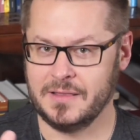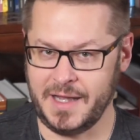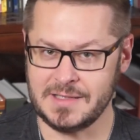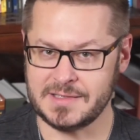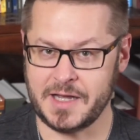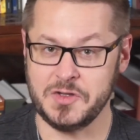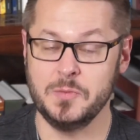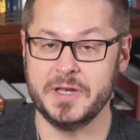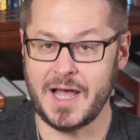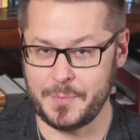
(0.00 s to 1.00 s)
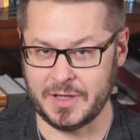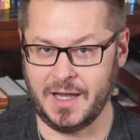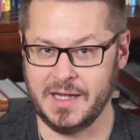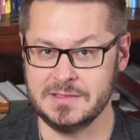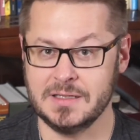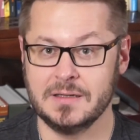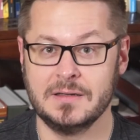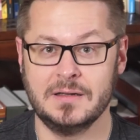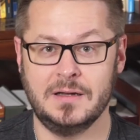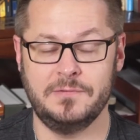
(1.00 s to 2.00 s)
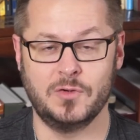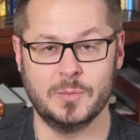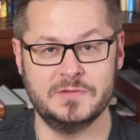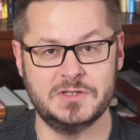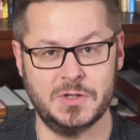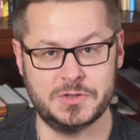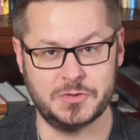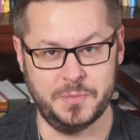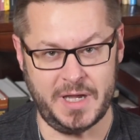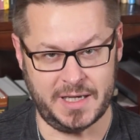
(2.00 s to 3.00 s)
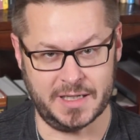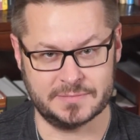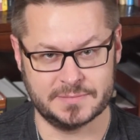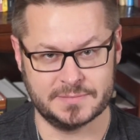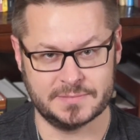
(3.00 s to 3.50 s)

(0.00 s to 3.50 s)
That's how you monopolize a form of social media.